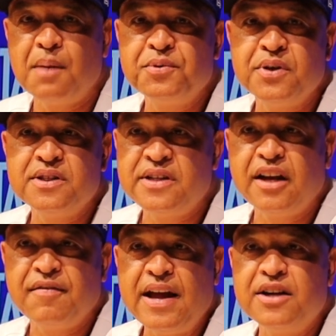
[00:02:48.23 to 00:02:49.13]
opportunities to
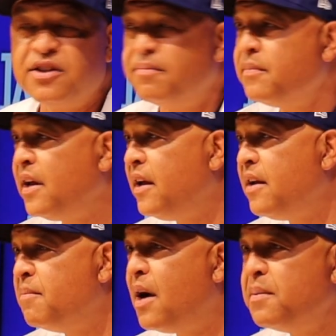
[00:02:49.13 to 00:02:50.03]
take advantage of them.
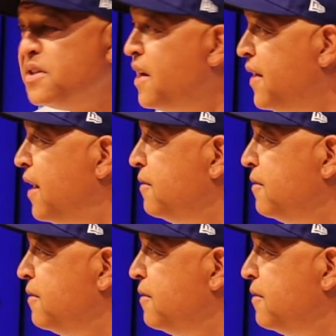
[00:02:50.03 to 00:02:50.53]
And Bobby's done.